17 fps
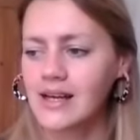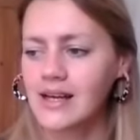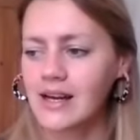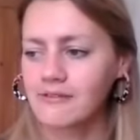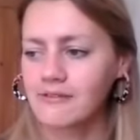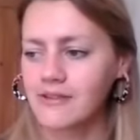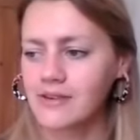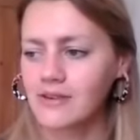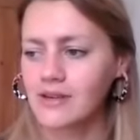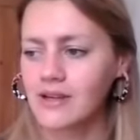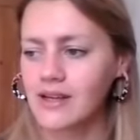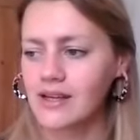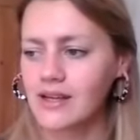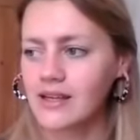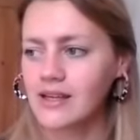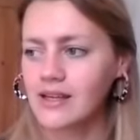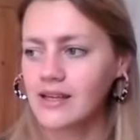I feel
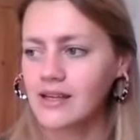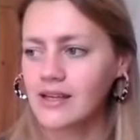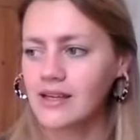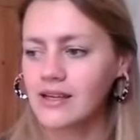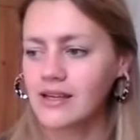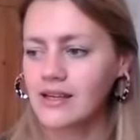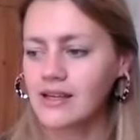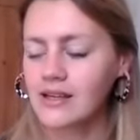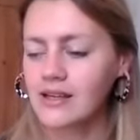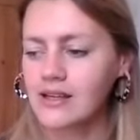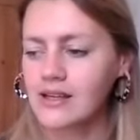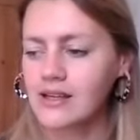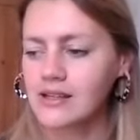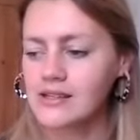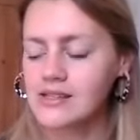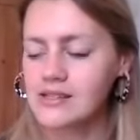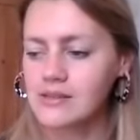like
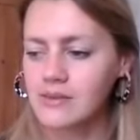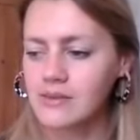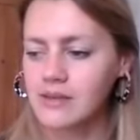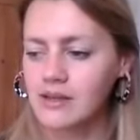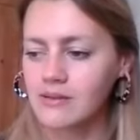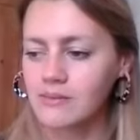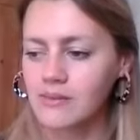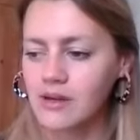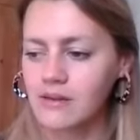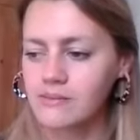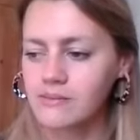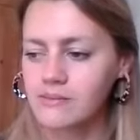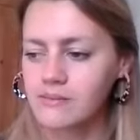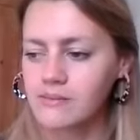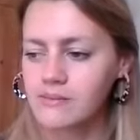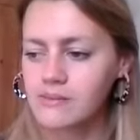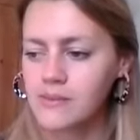this is something I
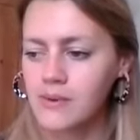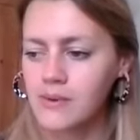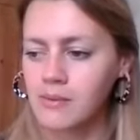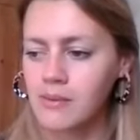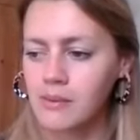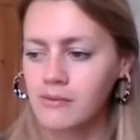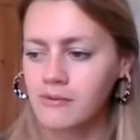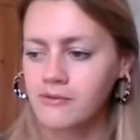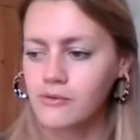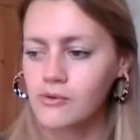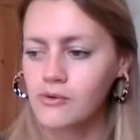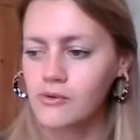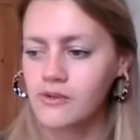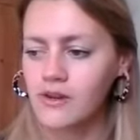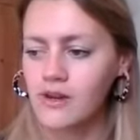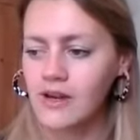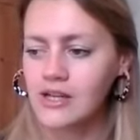spoke about
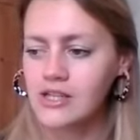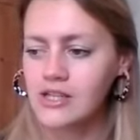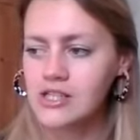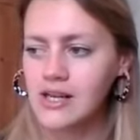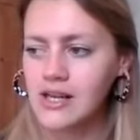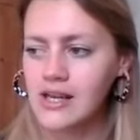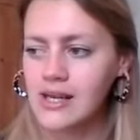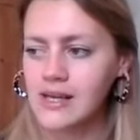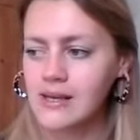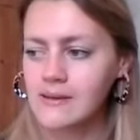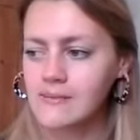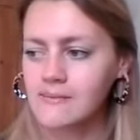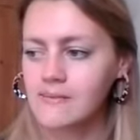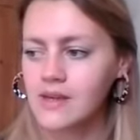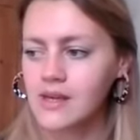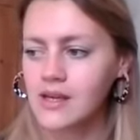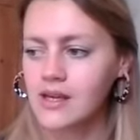before, that actually
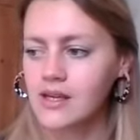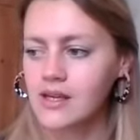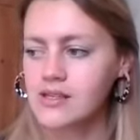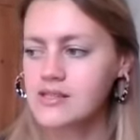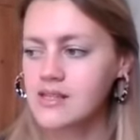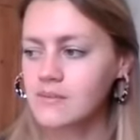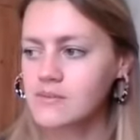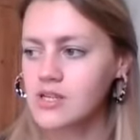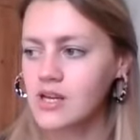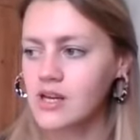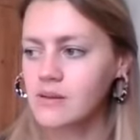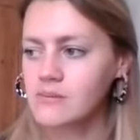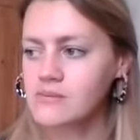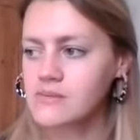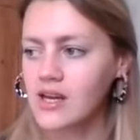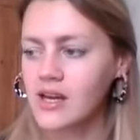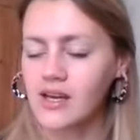
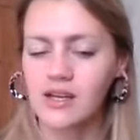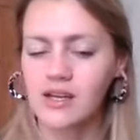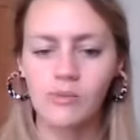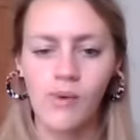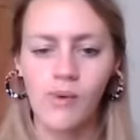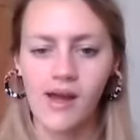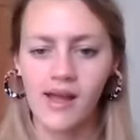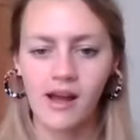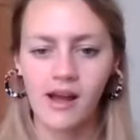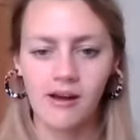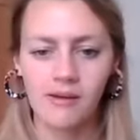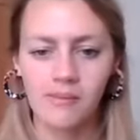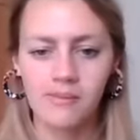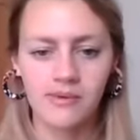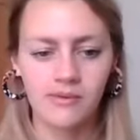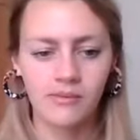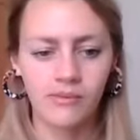sometimes I can wake
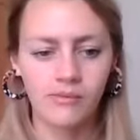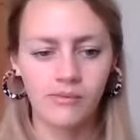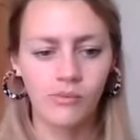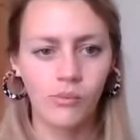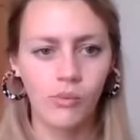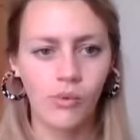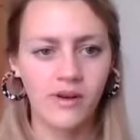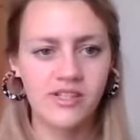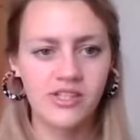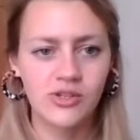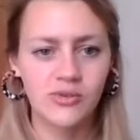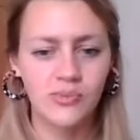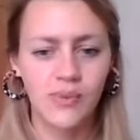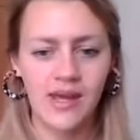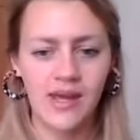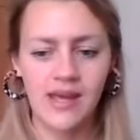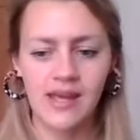up and want to
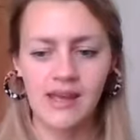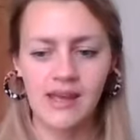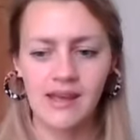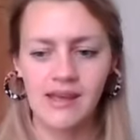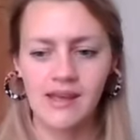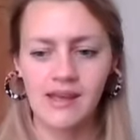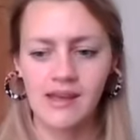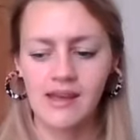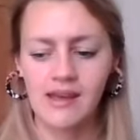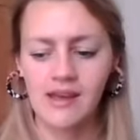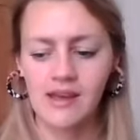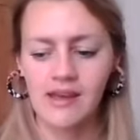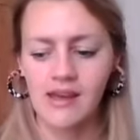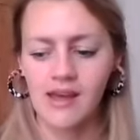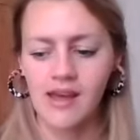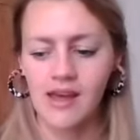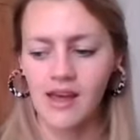be
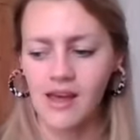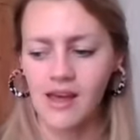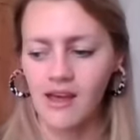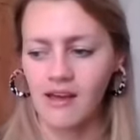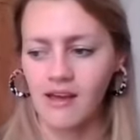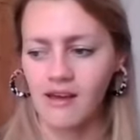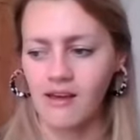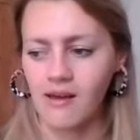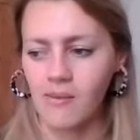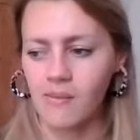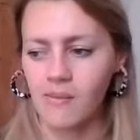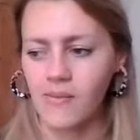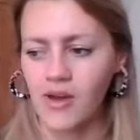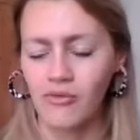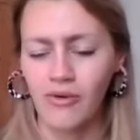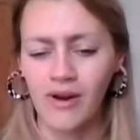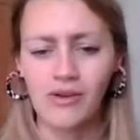
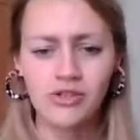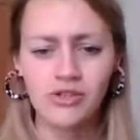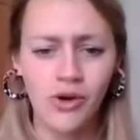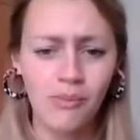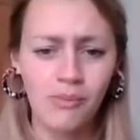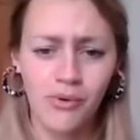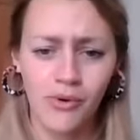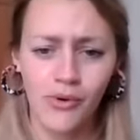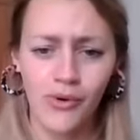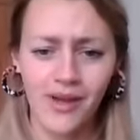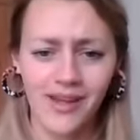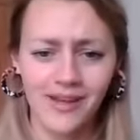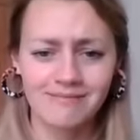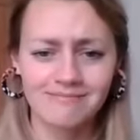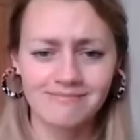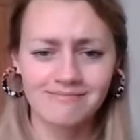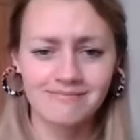a real
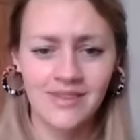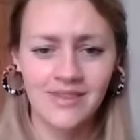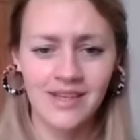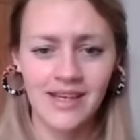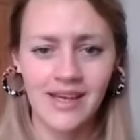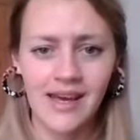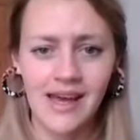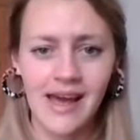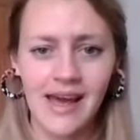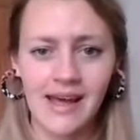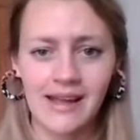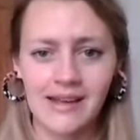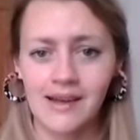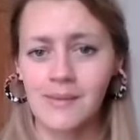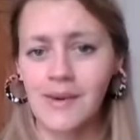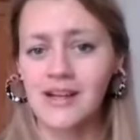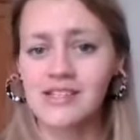tomboy.
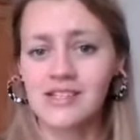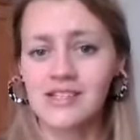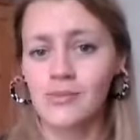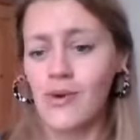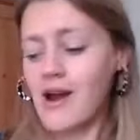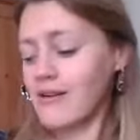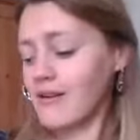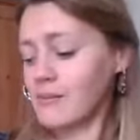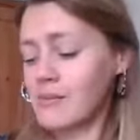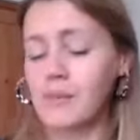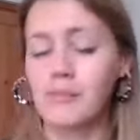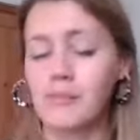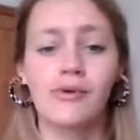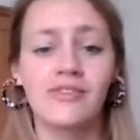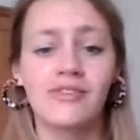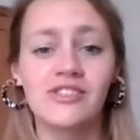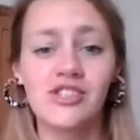And I'm actually wearing my
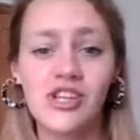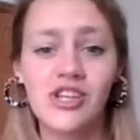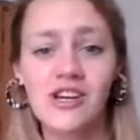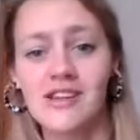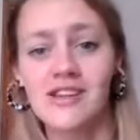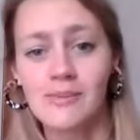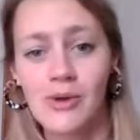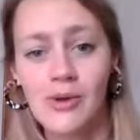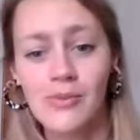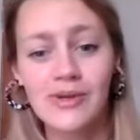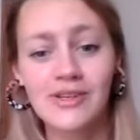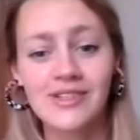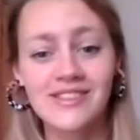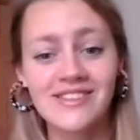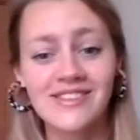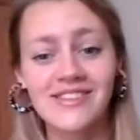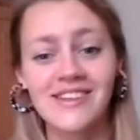boyfriend's shirt at the
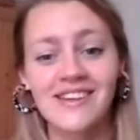moment.